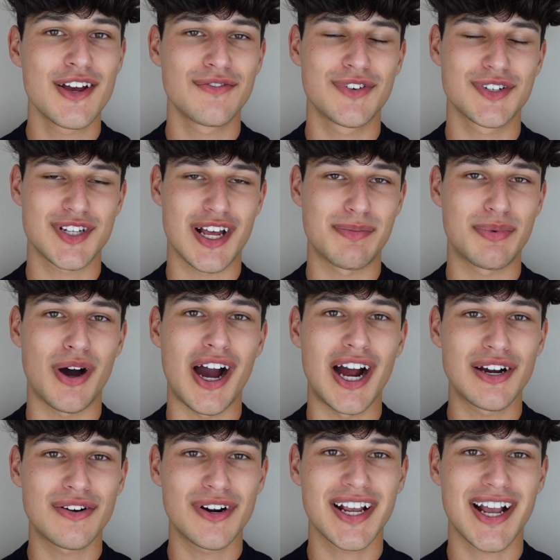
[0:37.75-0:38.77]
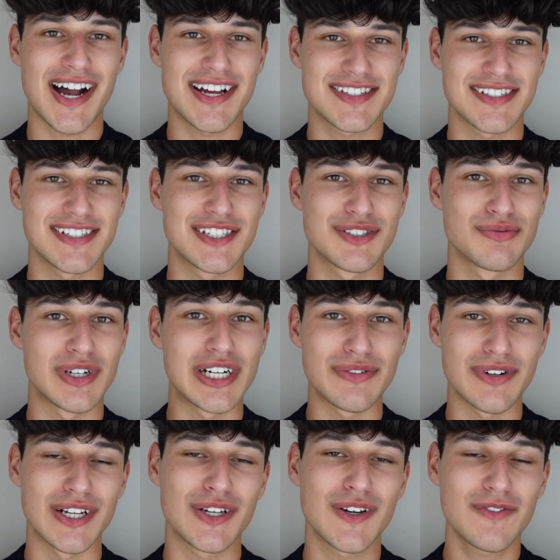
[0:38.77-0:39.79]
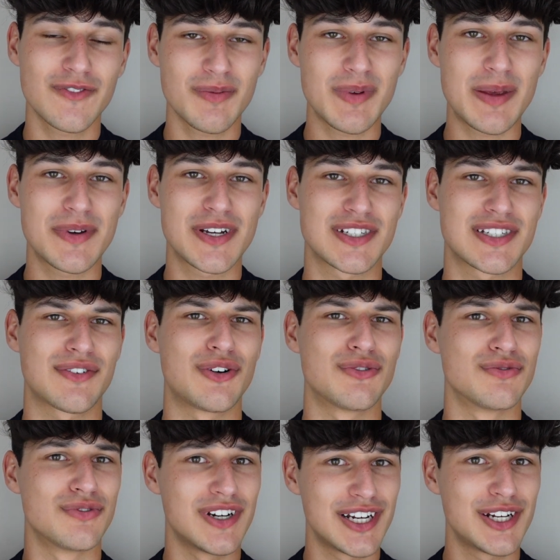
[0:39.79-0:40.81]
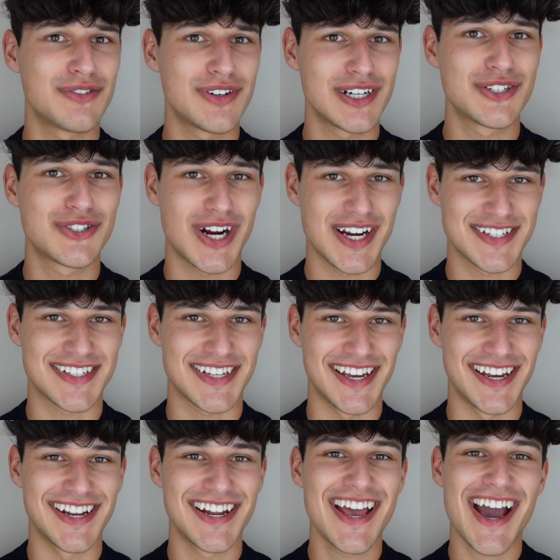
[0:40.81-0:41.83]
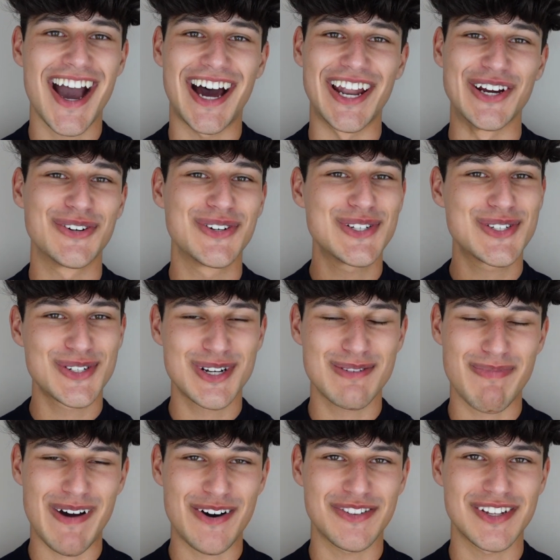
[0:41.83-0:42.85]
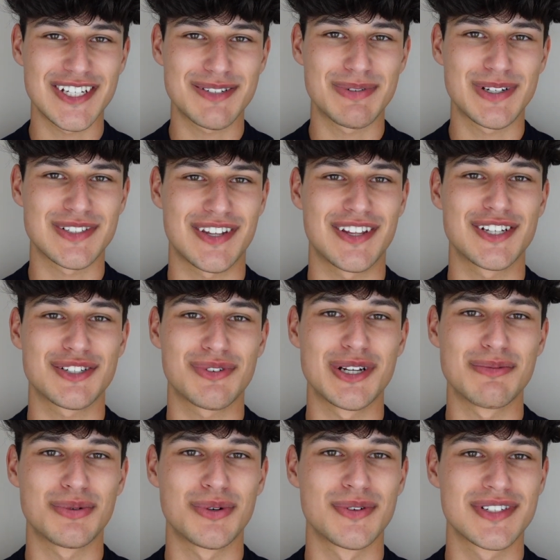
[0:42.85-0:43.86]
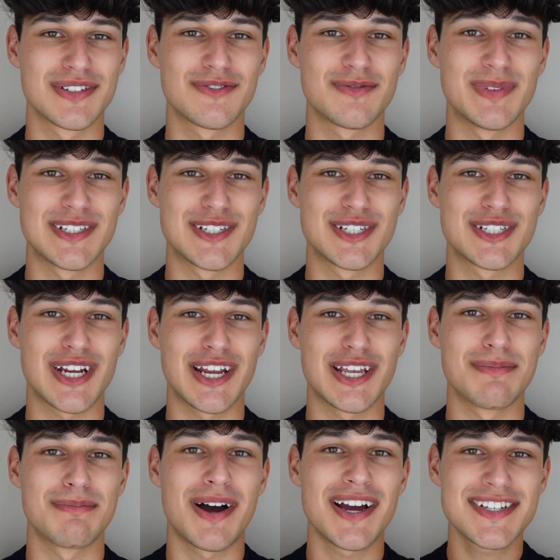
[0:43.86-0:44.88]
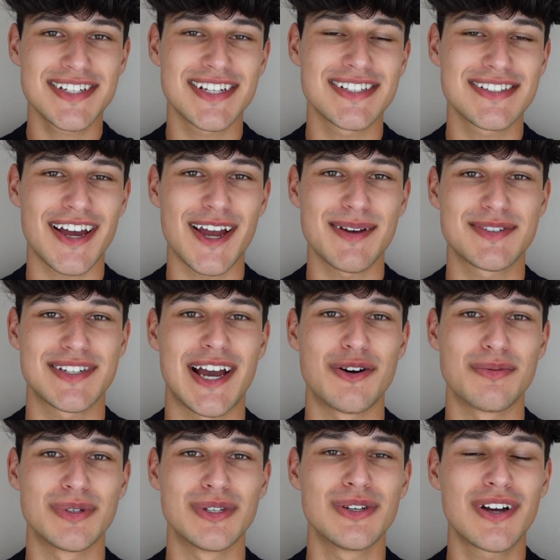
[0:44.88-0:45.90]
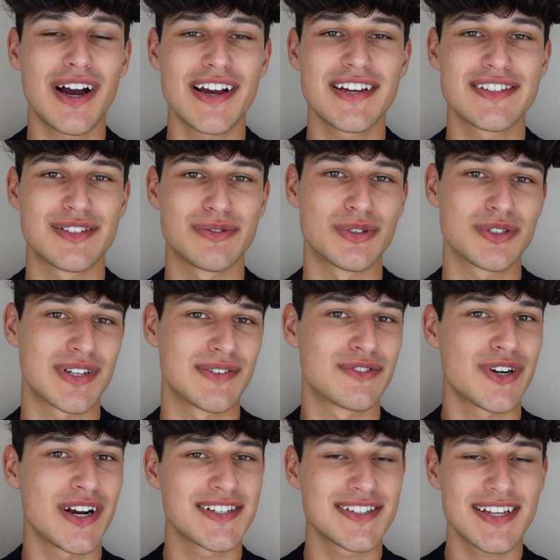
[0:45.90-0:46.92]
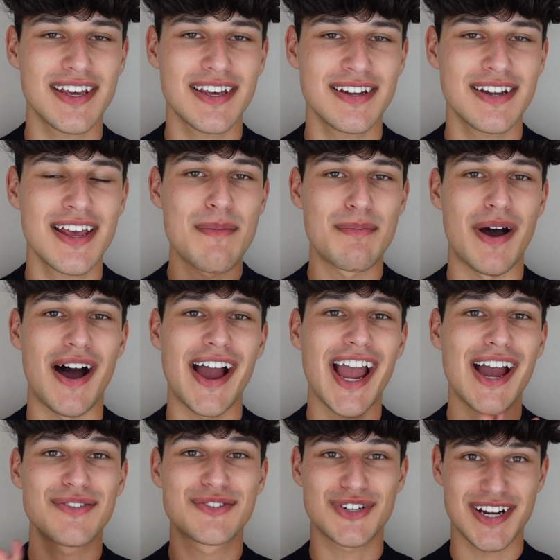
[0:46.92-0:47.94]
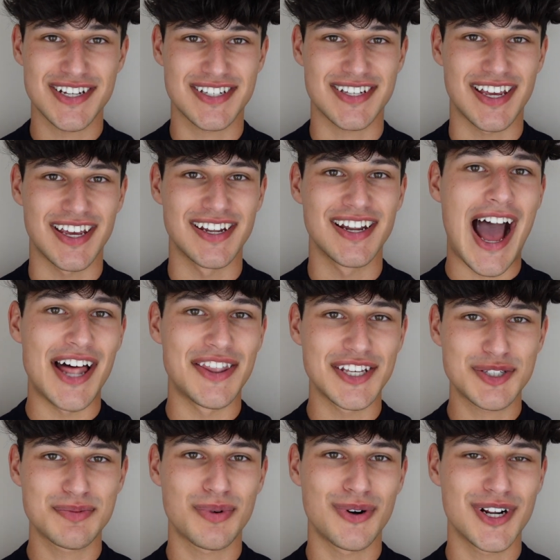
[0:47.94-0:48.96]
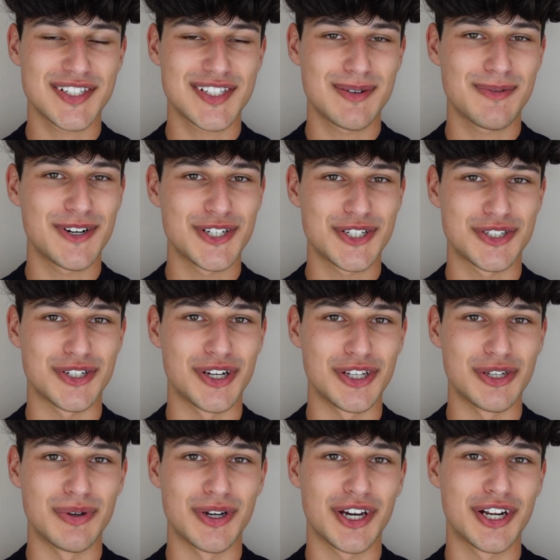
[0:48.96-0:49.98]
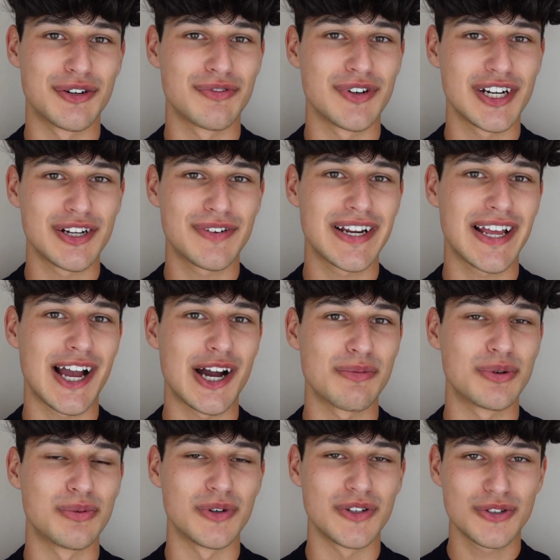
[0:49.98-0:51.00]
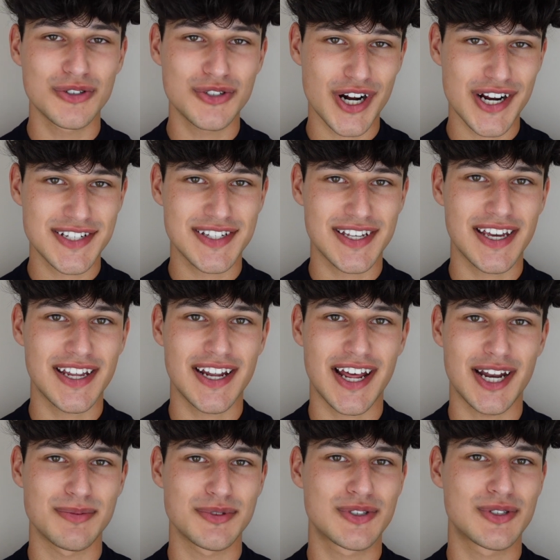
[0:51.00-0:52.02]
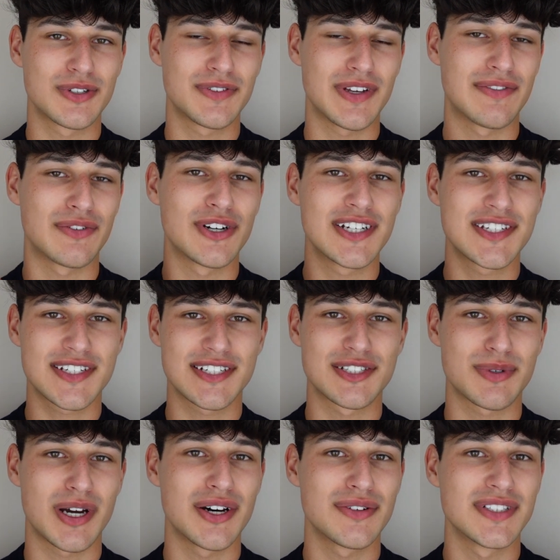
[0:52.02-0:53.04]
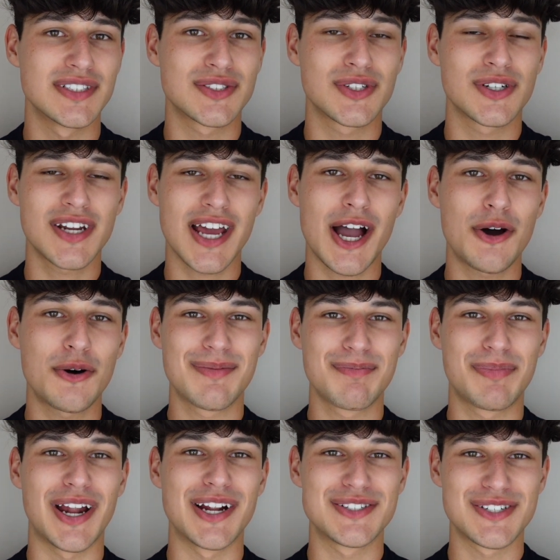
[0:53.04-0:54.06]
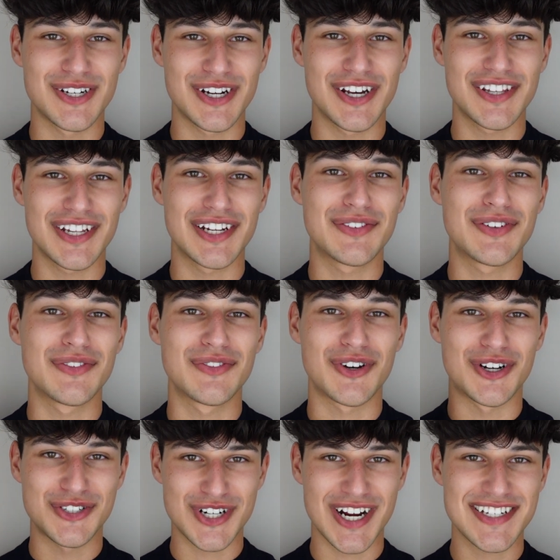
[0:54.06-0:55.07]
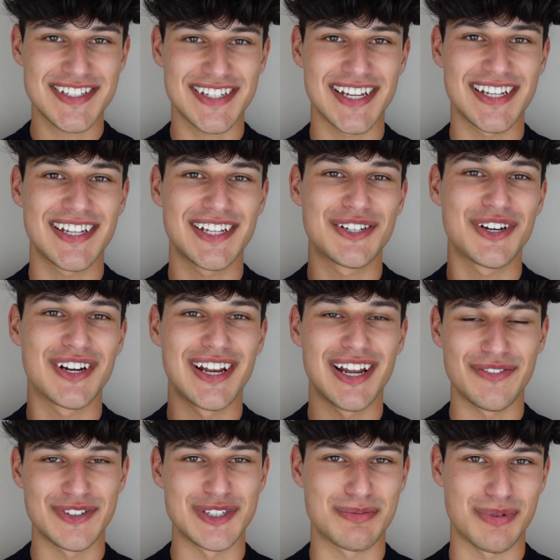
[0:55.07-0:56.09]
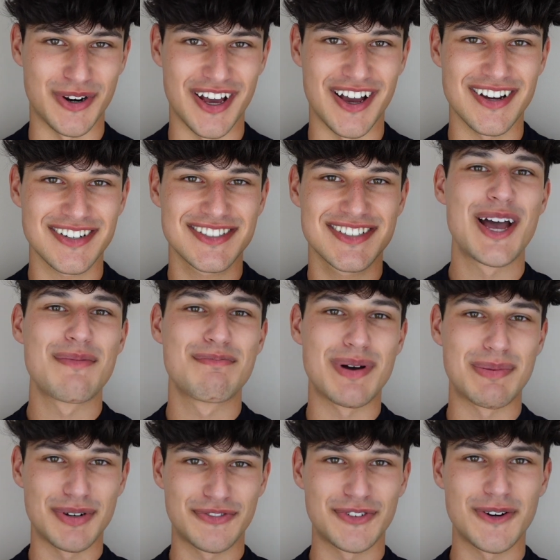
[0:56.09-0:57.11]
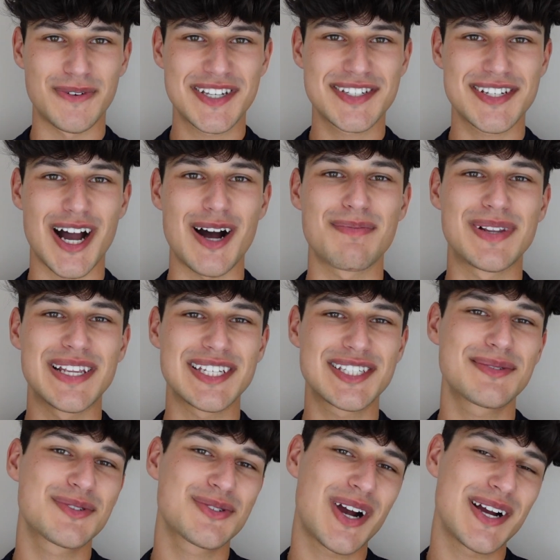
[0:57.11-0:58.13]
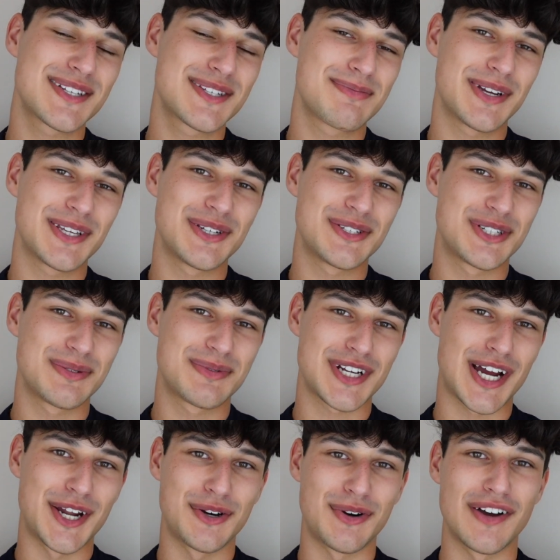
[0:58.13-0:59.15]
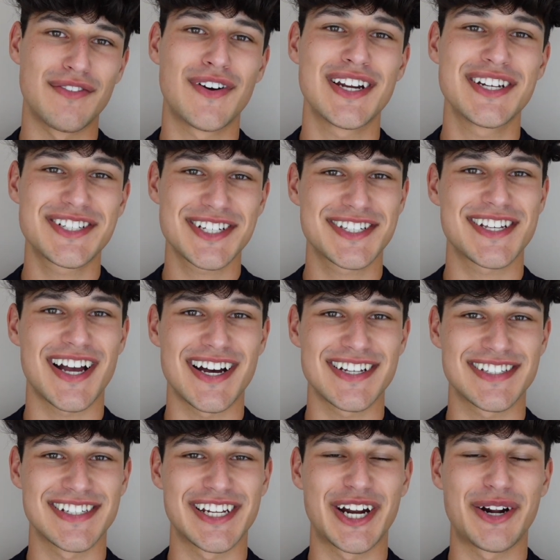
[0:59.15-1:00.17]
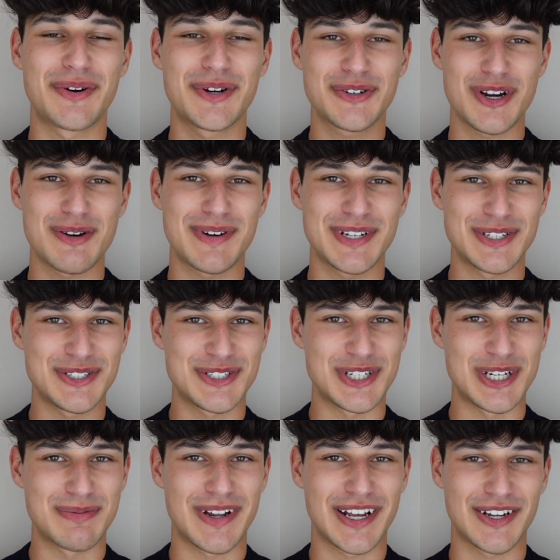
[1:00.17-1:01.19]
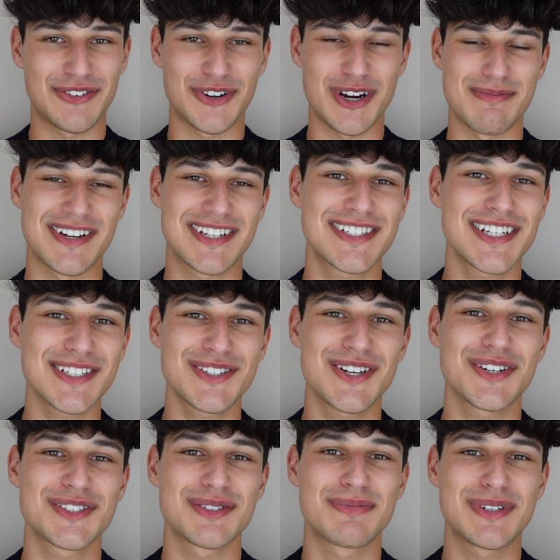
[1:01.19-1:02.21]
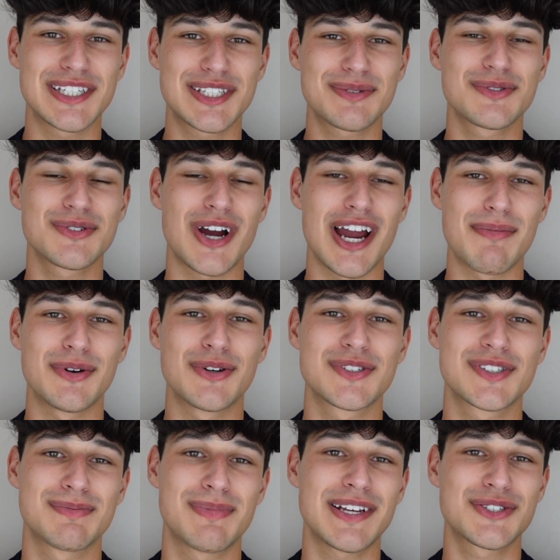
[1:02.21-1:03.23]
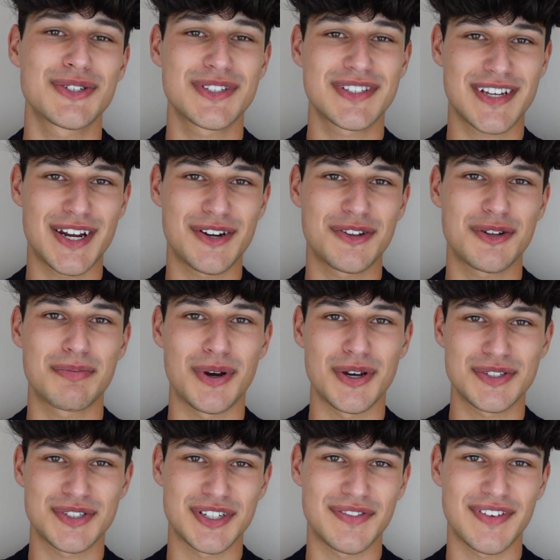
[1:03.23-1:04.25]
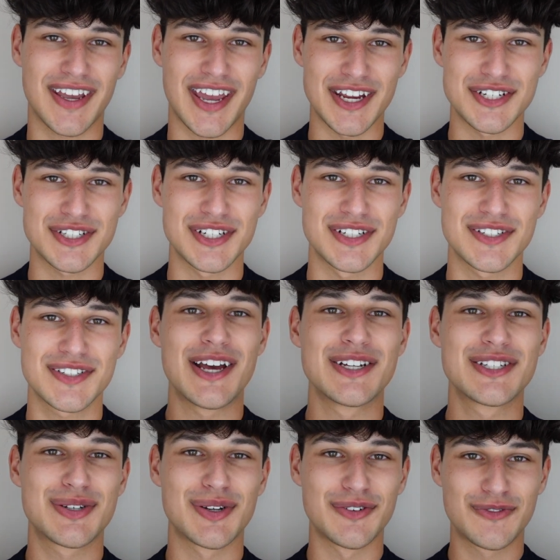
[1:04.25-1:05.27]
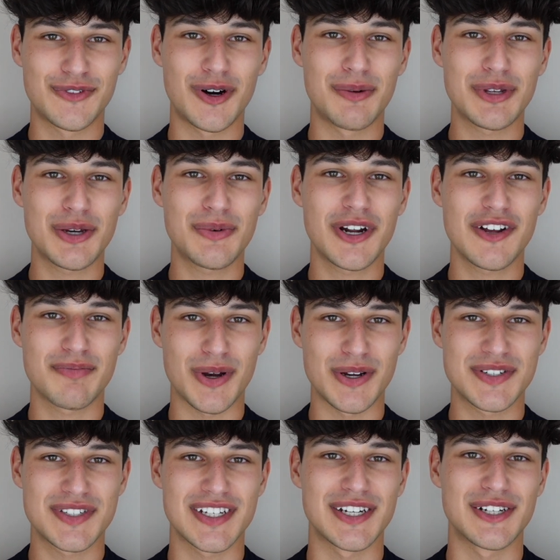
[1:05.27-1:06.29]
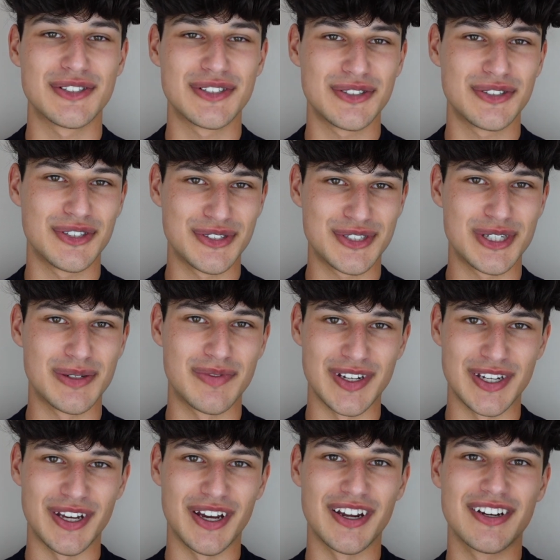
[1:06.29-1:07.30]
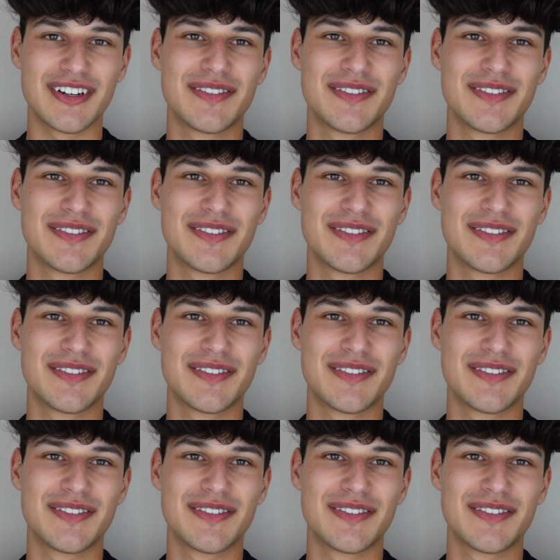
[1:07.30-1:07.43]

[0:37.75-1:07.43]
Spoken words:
For example, hyaluronic acid is really good for me because I've got really dry skin, and I always talk about this because I think it's really important for me to share you my skin types to help you guys who also have dry skin. But I have dry skin, and these products I'm going to show you are going to really help with your dry skin, and I'm sure if you have oily skin as well, these could help. But I do know that if you've got dry skin, then you're going to love these products. But before we start, please subscribe to my YouTube channel. I've only just started and I want to grow my YouTube like I've my TikTok, so please subscribe and also make sure to turn on the post notifications to inform you when I've posted a new YouTube video.